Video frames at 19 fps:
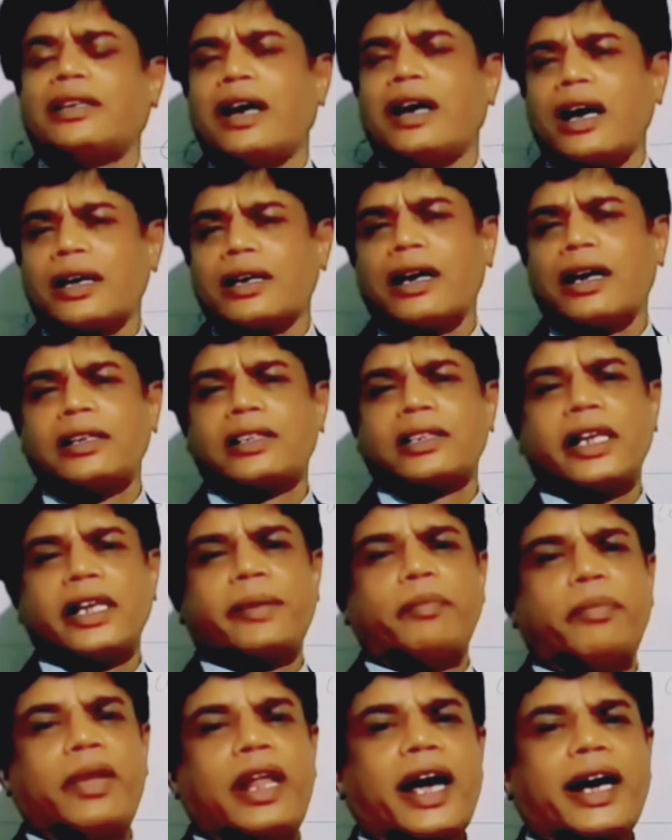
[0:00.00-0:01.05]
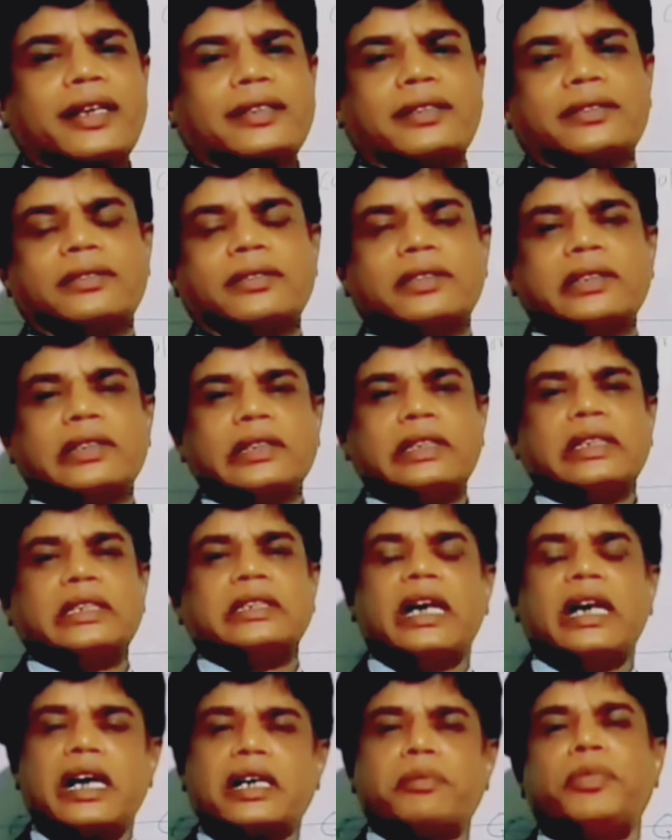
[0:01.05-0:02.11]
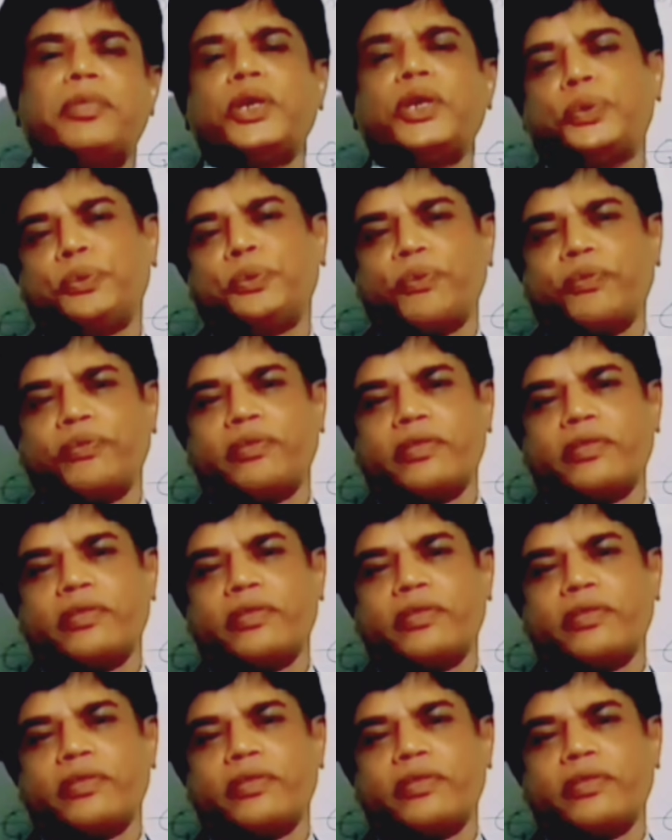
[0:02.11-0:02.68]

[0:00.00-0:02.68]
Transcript: Dark colors like black, dark blue.